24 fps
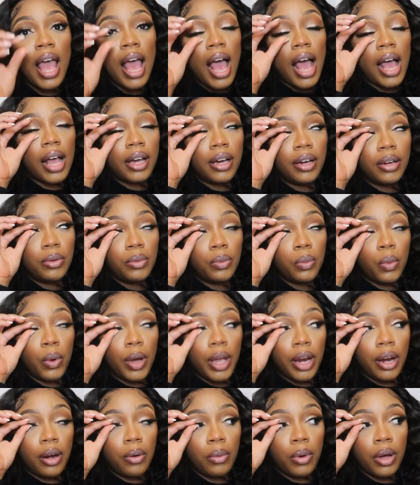I couldn't
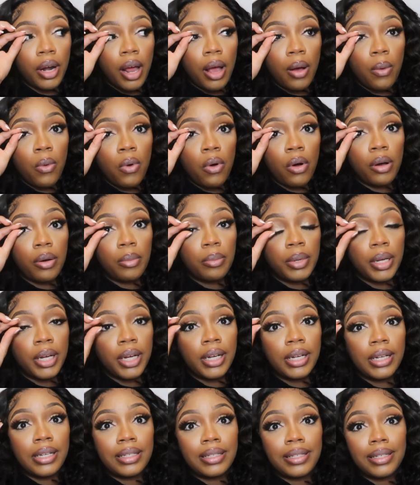wear what I want
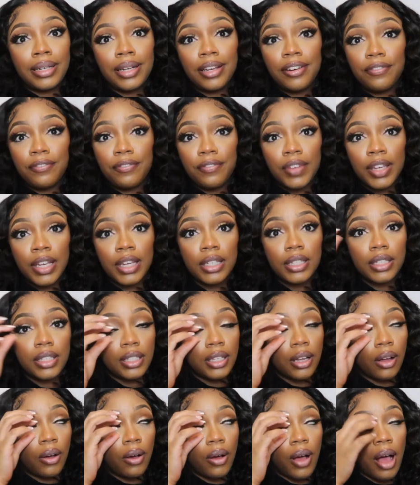because it didn't fit,
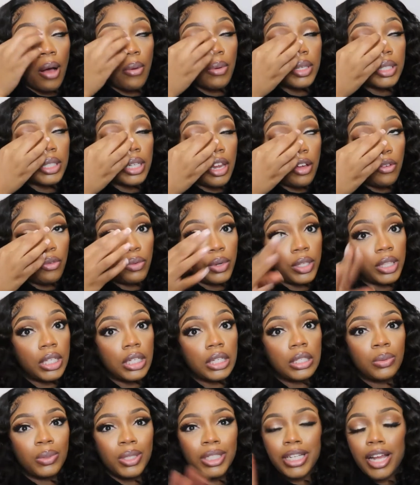so I was left with
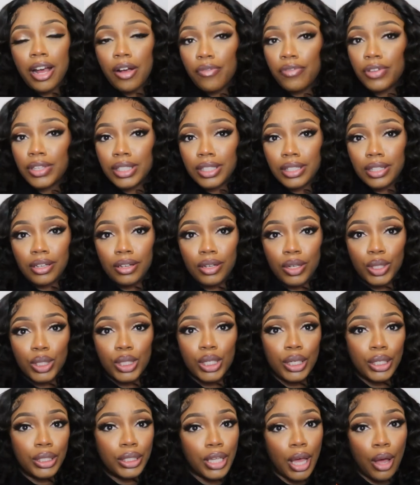this, which the outfit still
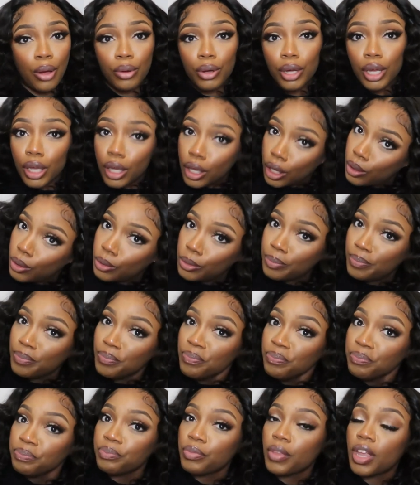turns out cute.
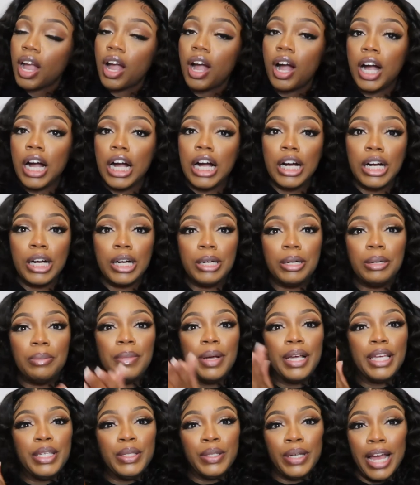Um,
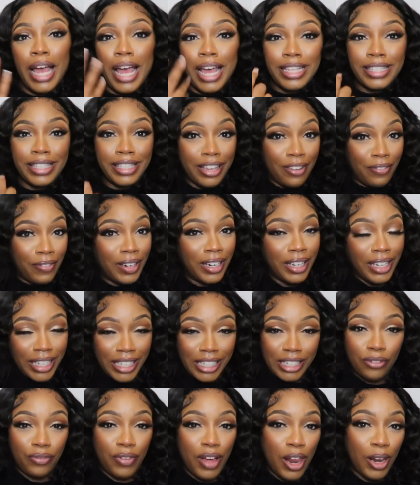you guys definitely
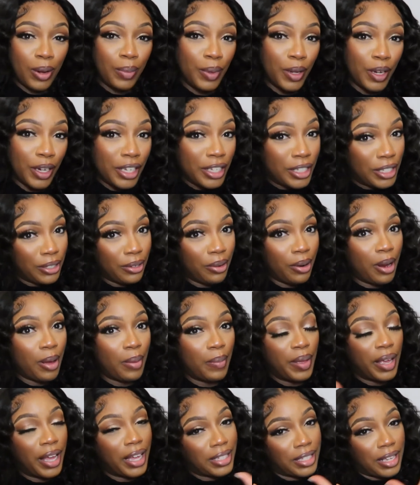should follow me on Instagram
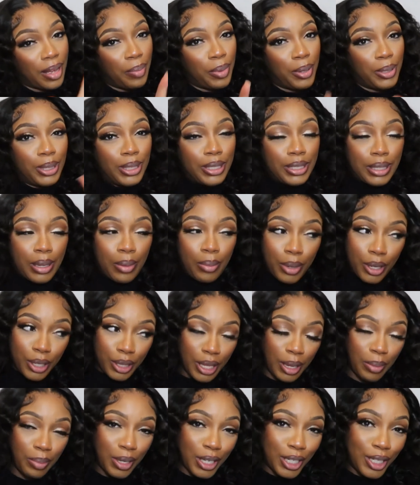because I posted some
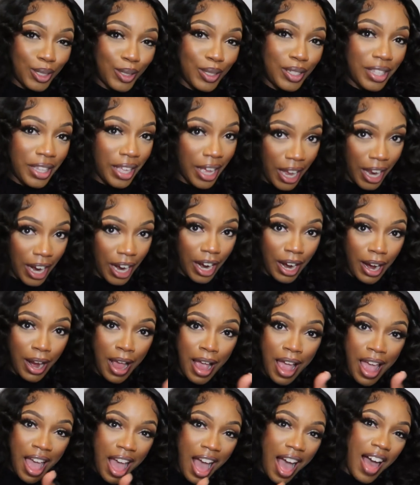birthday pictures
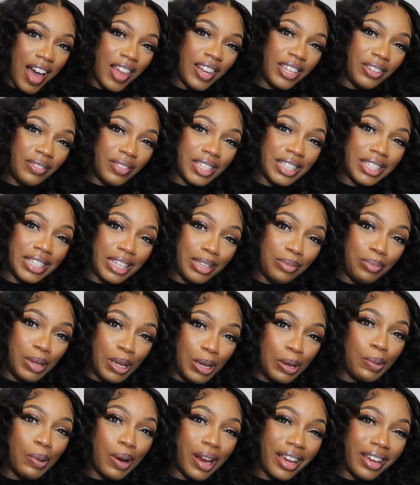there. I'll leave a sneak
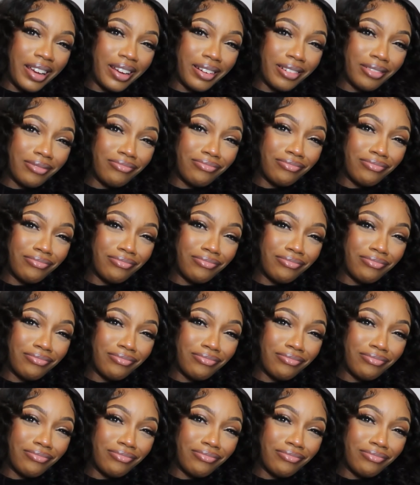peek right here.